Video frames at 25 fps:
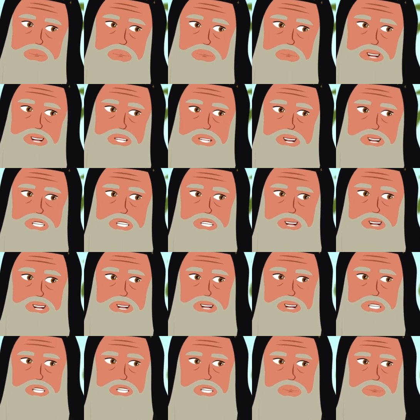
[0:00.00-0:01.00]
Who is
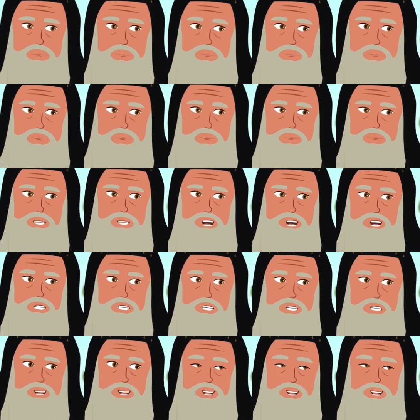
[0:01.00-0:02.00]
this? I
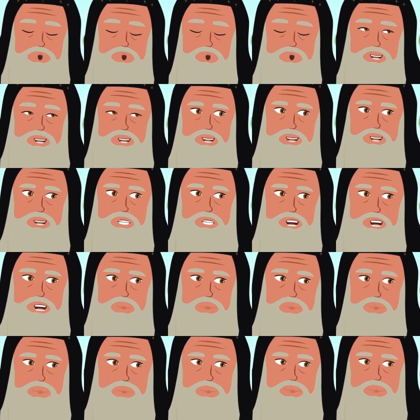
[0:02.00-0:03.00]
see a weary
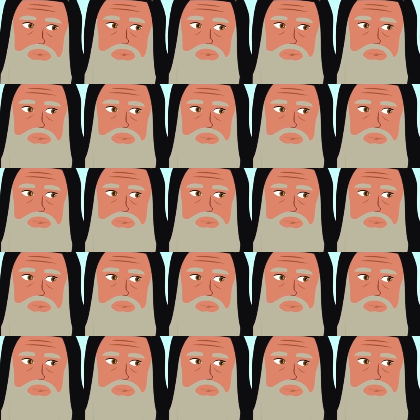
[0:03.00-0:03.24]
traveller.